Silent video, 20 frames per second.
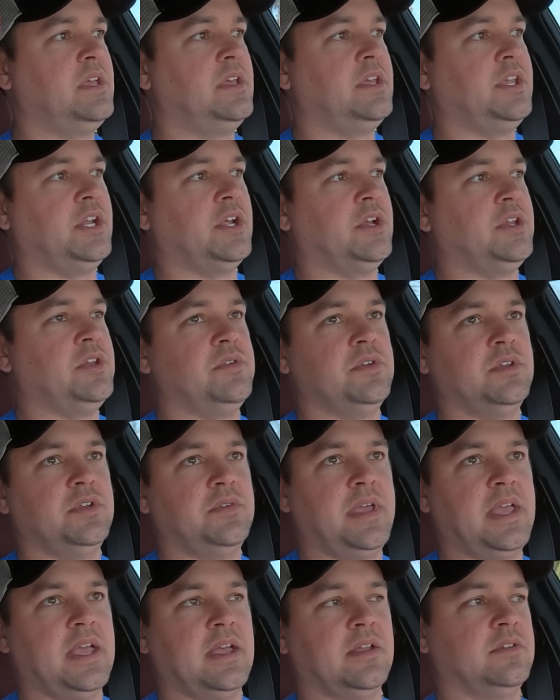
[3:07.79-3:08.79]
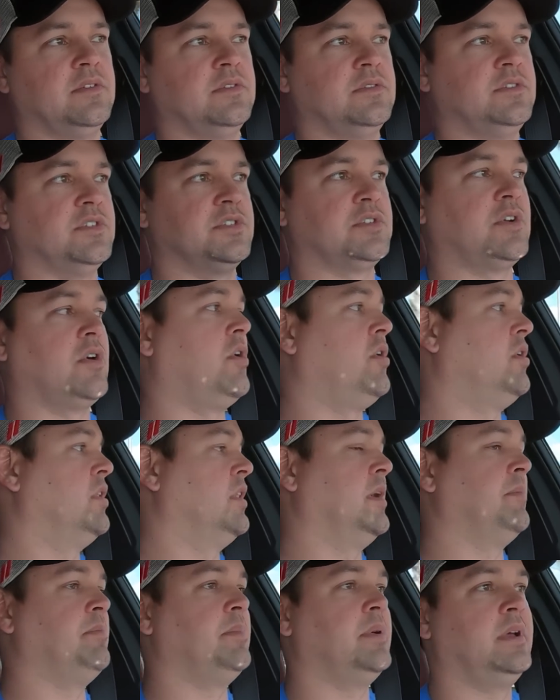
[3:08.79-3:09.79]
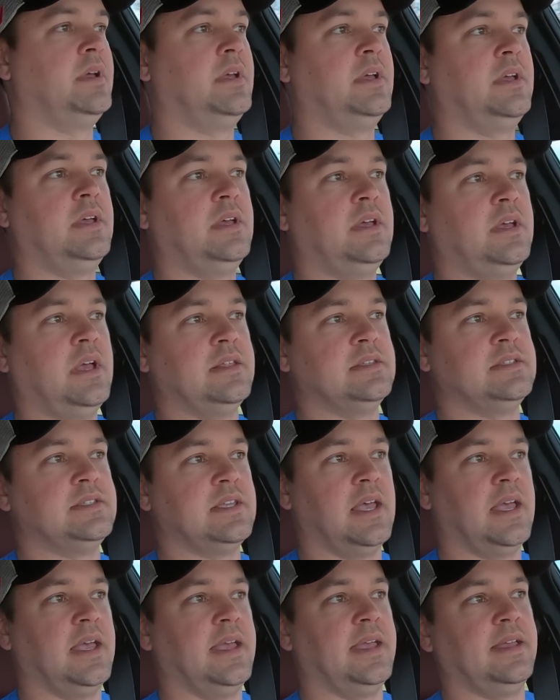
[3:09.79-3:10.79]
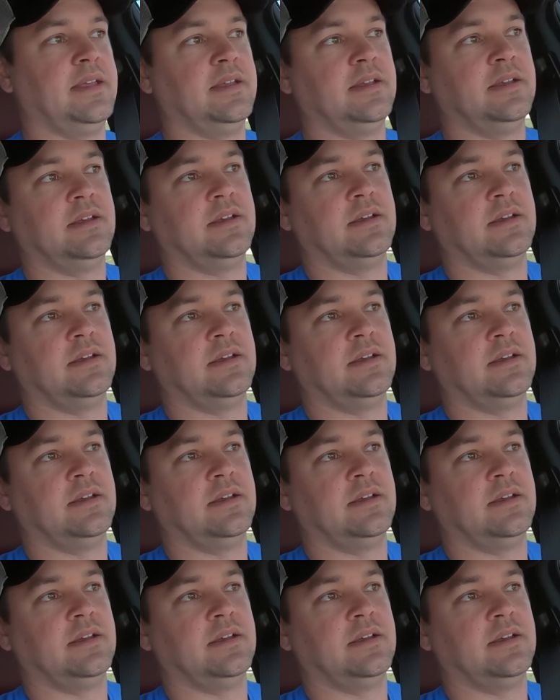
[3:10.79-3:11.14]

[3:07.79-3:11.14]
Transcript: You can't just call up and say,